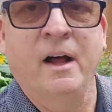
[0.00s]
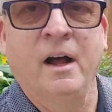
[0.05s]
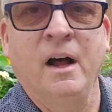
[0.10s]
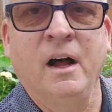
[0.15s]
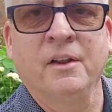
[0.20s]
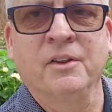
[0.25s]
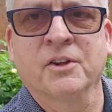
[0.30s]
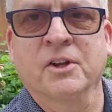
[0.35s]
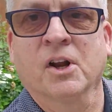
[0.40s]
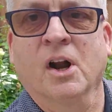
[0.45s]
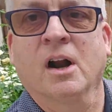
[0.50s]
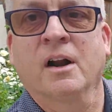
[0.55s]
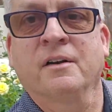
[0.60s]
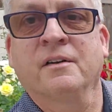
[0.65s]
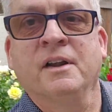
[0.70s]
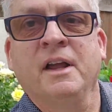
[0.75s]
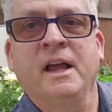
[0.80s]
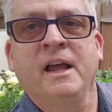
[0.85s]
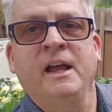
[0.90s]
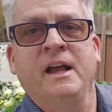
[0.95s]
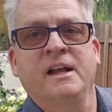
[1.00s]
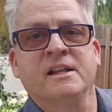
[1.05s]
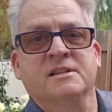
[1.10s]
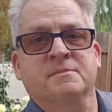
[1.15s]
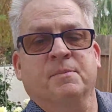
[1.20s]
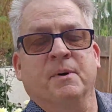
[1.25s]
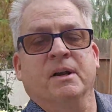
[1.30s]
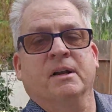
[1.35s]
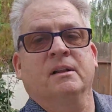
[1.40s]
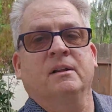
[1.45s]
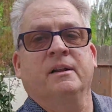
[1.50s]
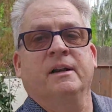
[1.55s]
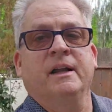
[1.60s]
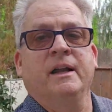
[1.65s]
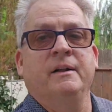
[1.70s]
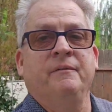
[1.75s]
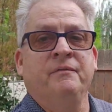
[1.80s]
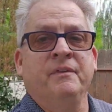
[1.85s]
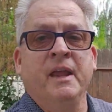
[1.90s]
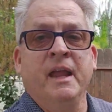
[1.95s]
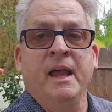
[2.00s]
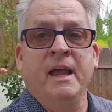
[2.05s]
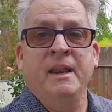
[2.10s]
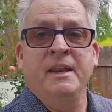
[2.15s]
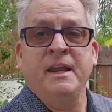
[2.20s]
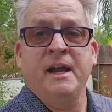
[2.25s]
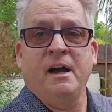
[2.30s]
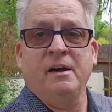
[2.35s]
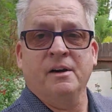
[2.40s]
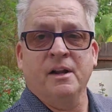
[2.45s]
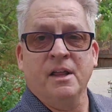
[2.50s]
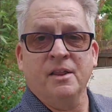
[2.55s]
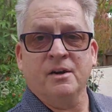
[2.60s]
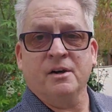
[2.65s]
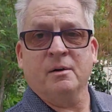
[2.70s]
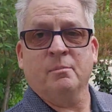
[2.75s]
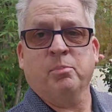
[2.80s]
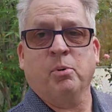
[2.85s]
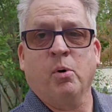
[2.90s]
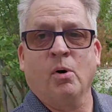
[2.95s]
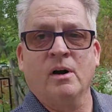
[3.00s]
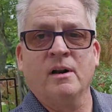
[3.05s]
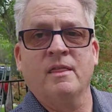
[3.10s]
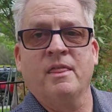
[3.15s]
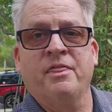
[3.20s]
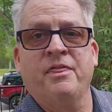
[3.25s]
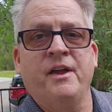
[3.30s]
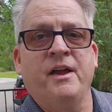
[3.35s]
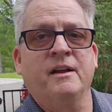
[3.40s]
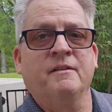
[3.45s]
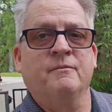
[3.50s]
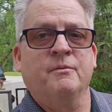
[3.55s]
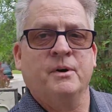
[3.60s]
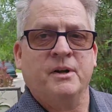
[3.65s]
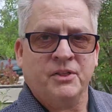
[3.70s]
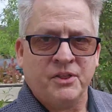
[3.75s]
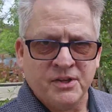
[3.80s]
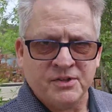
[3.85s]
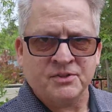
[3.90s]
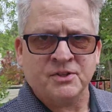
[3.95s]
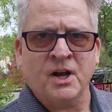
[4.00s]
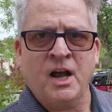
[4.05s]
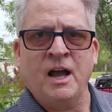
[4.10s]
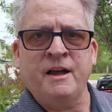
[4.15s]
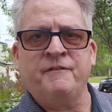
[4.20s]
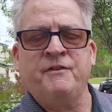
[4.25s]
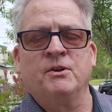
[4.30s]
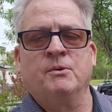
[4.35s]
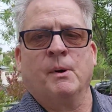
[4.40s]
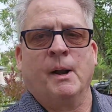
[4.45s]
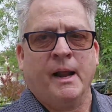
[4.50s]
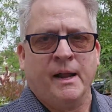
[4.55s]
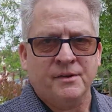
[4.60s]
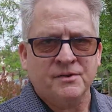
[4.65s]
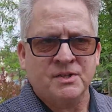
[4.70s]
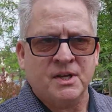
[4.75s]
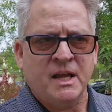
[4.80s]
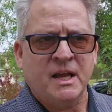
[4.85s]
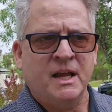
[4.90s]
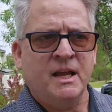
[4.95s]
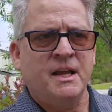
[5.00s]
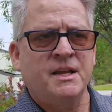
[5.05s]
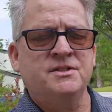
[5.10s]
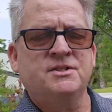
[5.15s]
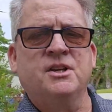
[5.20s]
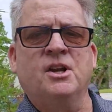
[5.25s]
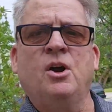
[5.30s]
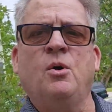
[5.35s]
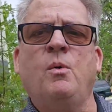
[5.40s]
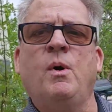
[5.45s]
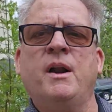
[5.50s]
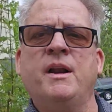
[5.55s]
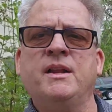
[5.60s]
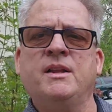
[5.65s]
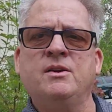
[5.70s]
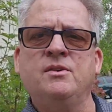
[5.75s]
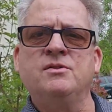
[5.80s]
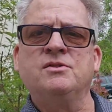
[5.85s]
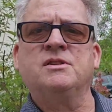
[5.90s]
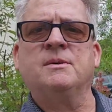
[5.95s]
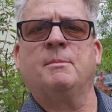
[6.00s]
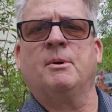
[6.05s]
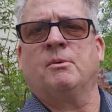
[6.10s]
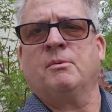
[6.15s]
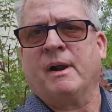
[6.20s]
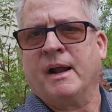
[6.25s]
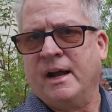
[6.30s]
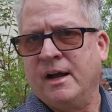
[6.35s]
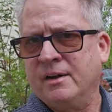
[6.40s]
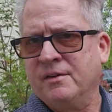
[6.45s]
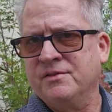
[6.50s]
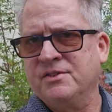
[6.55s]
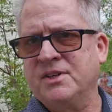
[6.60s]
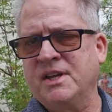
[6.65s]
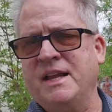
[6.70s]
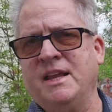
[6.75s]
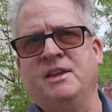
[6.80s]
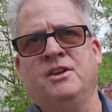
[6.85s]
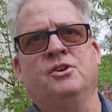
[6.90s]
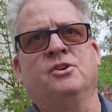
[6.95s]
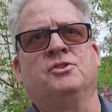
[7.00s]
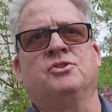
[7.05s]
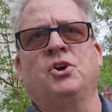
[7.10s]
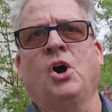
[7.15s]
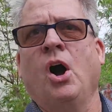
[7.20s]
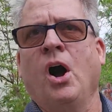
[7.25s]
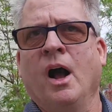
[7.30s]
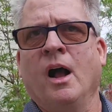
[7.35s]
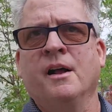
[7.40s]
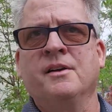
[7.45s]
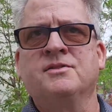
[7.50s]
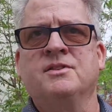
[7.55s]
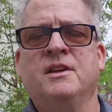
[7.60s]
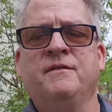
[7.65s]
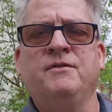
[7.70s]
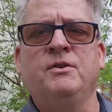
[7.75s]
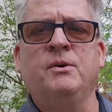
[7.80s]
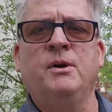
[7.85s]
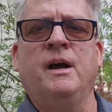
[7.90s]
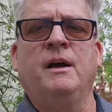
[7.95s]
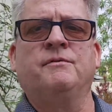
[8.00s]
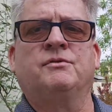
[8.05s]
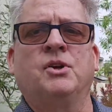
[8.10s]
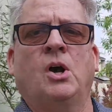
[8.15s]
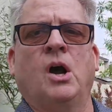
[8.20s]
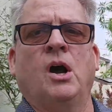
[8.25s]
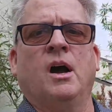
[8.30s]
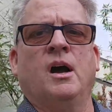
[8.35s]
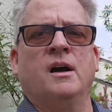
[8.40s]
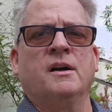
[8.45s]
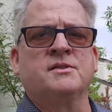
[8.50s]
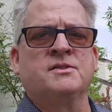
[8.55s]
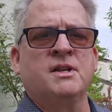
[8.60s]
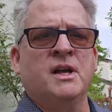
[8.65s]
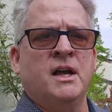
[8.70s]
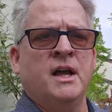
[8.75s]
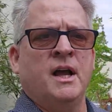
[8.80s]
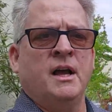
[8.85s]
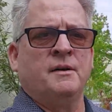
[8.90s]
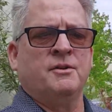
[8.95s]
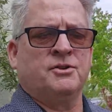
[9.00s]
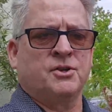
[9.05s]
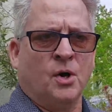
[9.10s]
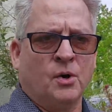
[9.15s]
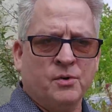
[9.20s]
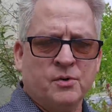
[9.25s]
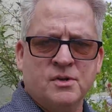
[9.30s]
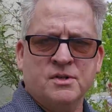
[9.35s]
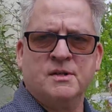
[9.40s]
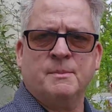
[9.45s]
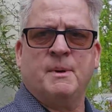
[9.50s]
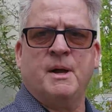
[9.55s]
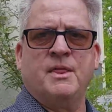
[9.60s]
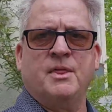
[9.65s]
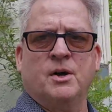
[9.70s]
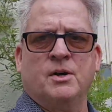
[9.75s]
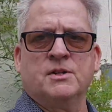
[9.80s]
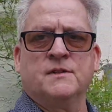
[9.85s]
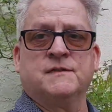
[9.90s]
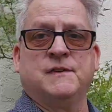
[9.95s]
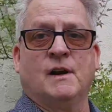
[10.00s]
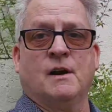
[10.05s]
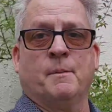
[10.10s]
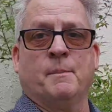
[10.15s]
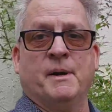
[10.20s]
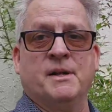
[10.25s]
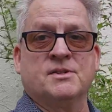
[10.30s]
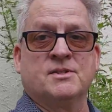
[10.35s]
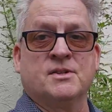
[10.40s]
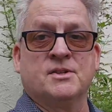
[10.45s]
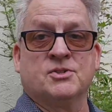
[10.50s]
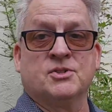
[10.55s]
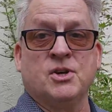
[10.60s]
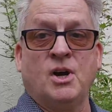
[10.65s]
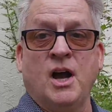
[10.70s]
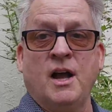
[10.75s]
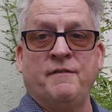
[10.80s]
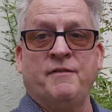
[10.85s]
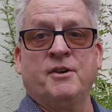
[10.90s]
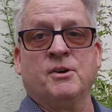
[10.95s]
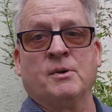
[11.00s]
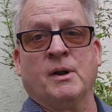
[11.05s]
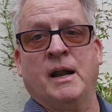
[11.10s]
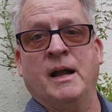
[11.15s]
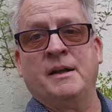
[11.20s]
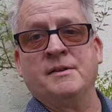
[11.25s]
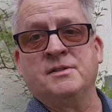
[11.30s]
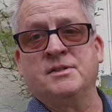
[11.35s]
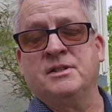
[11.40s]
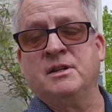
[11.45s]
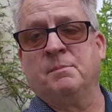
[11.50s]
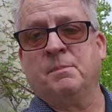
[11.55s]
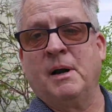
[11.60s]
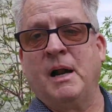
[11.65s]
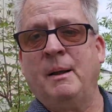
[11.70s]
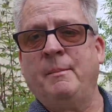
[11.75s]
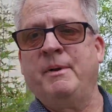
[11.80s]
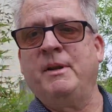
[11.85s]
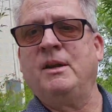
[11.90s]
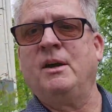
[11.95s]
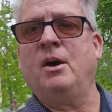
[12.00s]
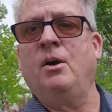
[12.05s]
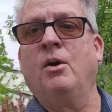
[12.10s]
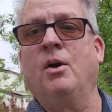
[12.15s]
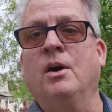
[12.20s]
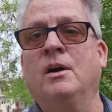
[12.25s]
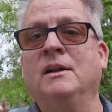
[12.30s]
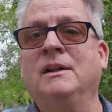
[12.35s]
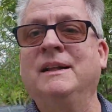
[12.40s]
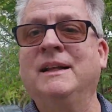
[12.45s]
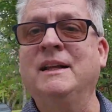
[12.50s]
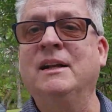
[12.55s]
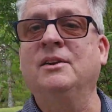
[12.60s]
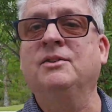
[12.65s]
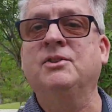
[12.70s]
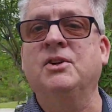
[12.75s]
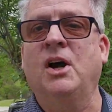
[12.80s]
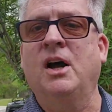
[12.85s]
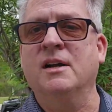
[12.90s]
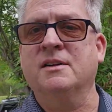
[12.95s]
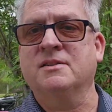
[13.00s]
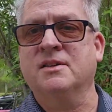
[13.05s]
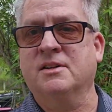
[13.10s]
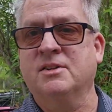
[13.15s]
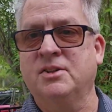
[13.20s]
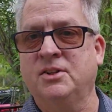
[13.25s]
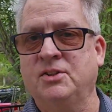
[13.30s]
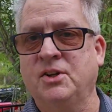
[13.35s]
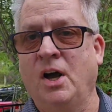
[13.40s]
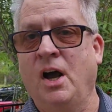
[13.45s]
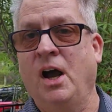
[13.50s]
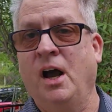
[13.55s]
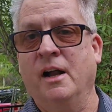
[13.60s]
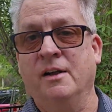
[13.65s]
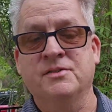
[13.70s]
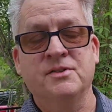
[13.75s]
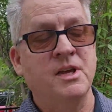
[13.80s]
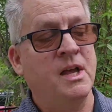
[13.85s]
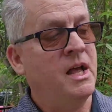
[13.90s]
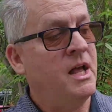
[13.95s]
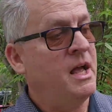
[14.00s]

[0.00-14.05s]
on the garden and sprinkle it in. Now, another important thing with these coffee grounds is you don't want to use them around, say, your dogs. If you have dogs, don't use them in those flower beds, because coffee grounds, as you probably know, are a little toxic to dogs.